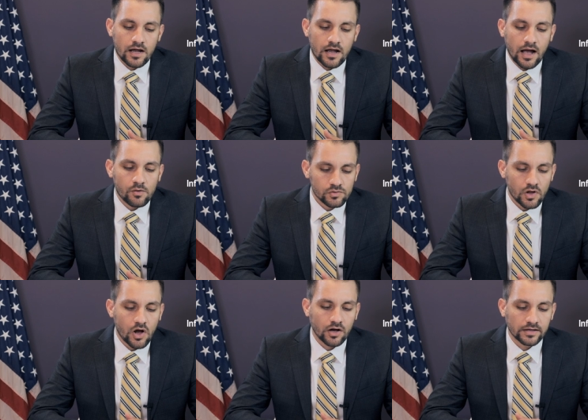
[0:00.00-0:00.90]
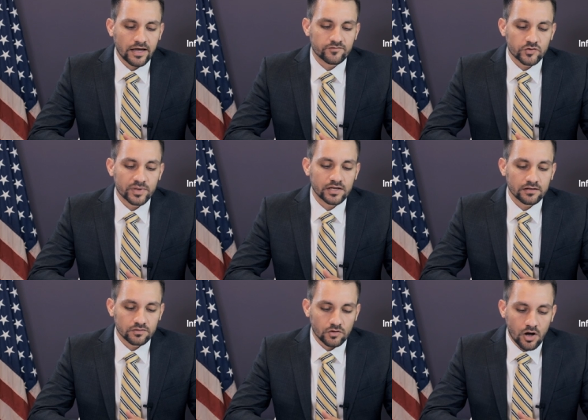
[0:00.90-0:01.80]
How long have you been a
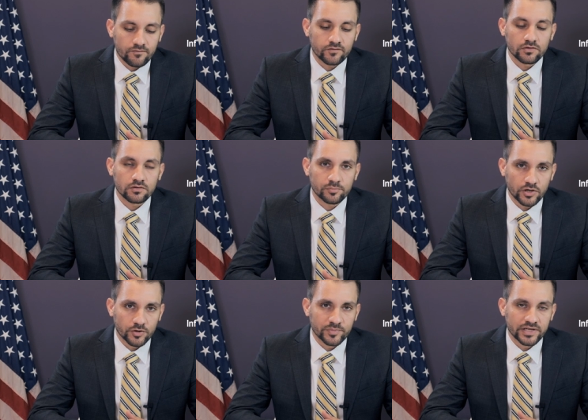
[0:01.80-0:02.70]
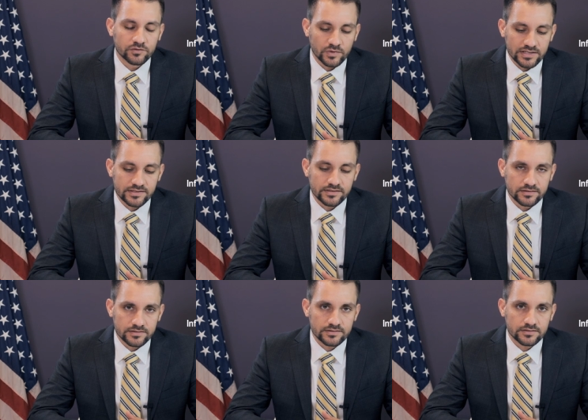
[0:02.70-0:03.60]
lawful permanent
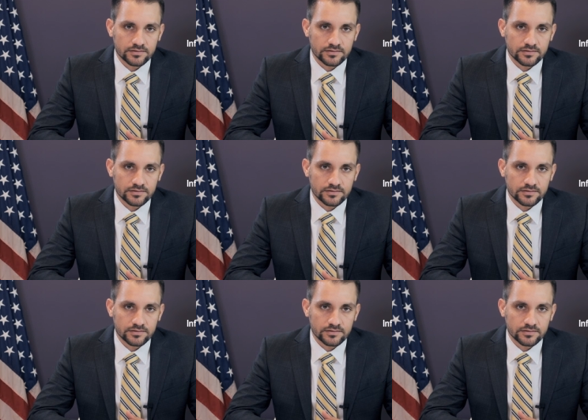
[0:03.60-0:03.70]
resident?